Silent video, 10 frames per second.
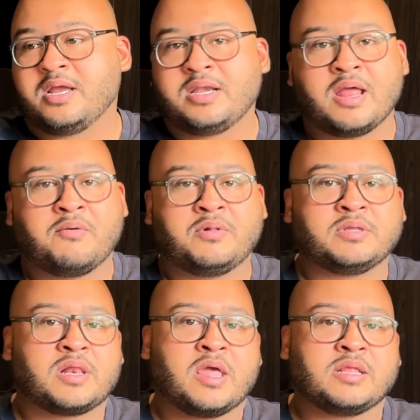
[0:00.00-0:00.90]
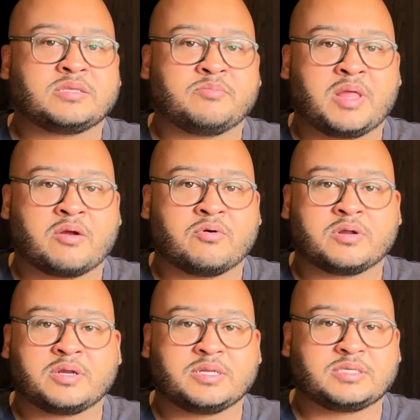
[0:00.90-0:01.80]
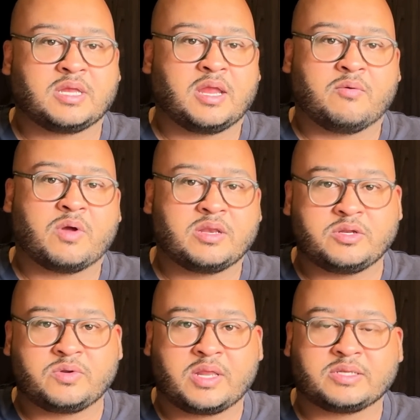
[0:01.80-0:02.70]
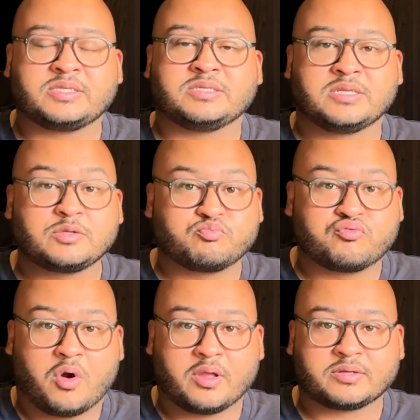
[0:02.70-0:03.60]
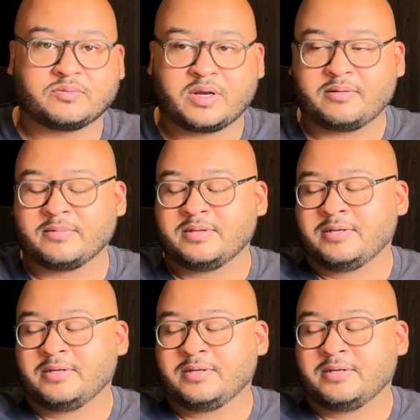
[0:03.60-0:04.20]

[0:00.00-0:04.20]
now all the clients of BlackRock are going to say, hey, why didn't you get us into this product, right?